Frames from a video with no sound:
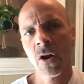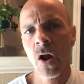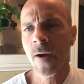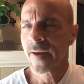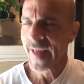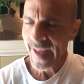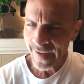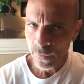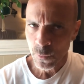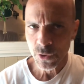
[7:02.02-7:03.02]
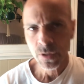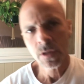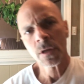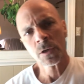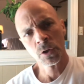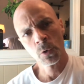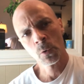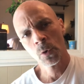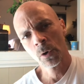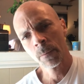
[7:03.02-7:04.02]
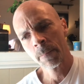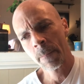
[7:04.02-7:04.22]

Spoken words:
on out, your